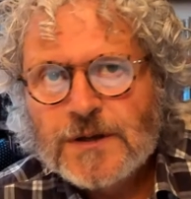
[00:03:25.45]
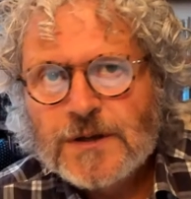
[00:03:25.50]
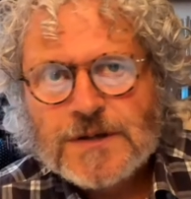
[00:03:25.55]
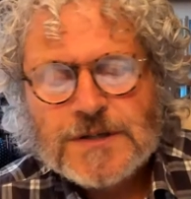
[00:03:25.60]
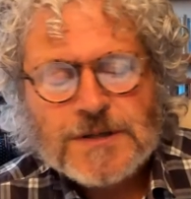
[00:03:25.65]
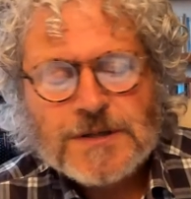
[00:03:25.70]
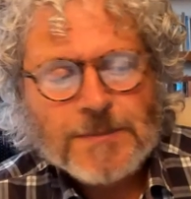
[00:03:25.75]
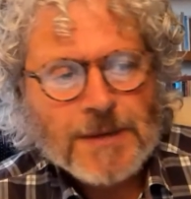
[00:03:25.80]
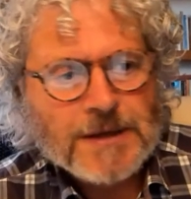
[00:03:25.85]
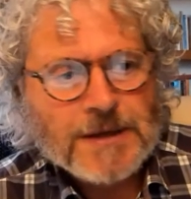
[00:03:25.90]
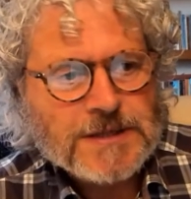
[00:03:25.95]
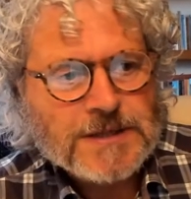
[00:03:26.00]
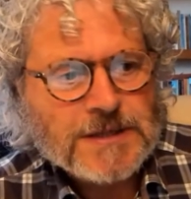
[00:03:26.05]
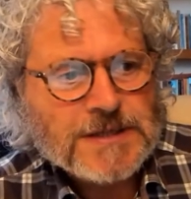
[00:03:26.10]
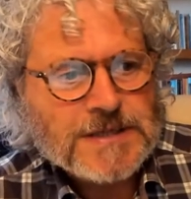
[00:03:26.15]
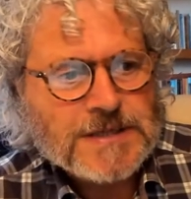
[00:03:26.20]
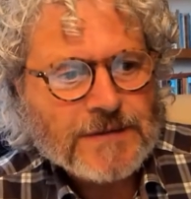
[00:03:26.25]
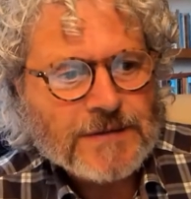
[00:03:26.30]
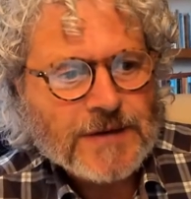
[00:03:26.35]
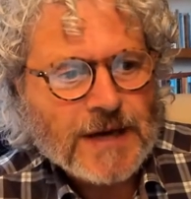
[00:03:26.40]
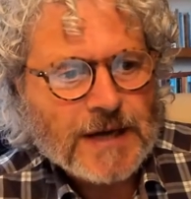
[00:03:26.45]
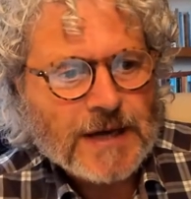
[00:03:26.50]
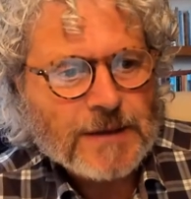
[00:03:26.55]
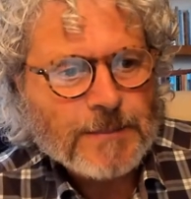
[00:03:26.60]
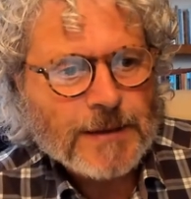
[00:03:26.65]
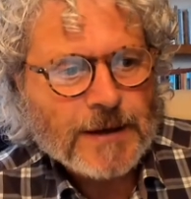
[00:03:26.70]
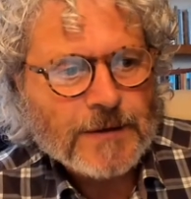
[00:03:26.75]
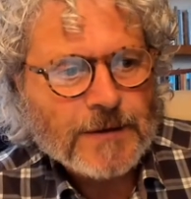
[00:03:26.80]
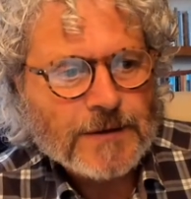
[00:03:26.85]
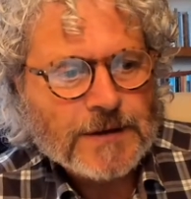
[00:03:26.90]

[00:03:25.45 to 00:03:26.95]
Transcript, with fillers: some ideas I've had about